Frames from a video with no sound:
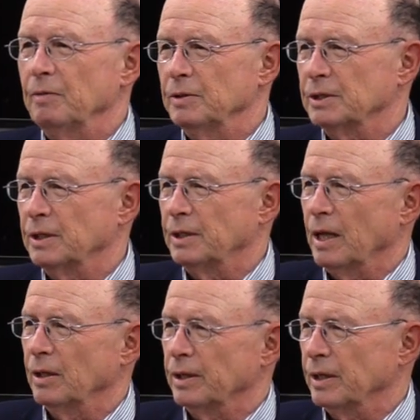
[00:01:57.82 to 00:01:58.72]
he was the
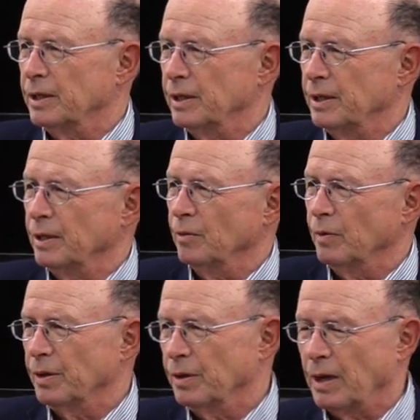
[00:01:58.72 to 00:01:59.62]
delegate to deal
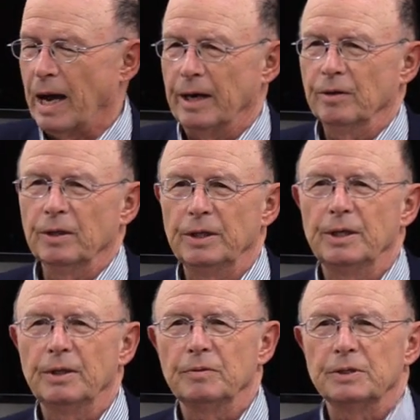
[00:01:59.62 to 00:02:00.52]
with
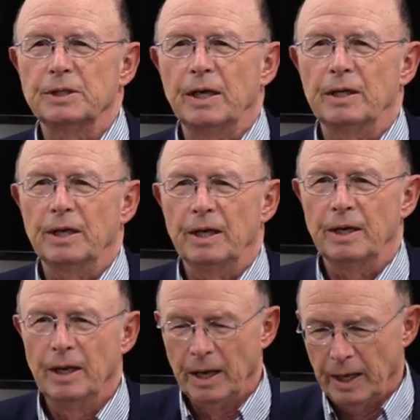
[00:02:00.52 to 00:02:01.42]
Ireland. He was sent
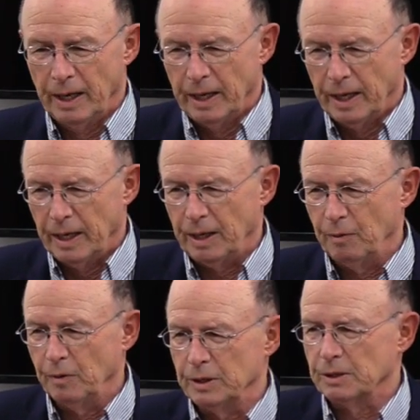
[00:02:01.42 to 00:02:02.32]
in
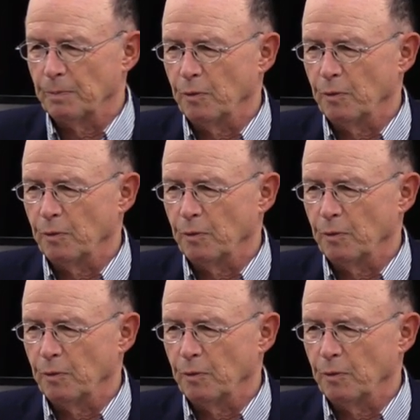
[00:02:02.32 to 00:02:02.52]
he was